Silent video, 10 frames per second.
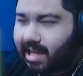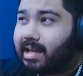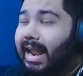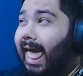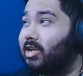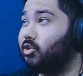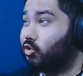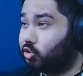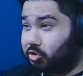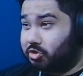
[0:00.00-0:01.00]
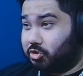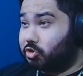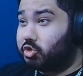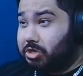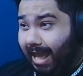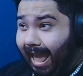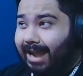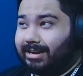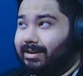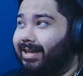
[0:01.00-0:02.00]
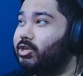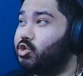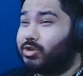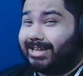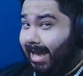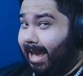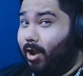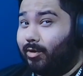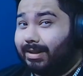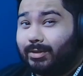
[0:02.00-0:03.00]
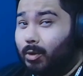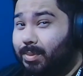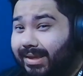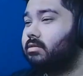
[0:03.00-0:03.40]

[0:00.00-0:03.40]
Like, could you act like you care a little bit?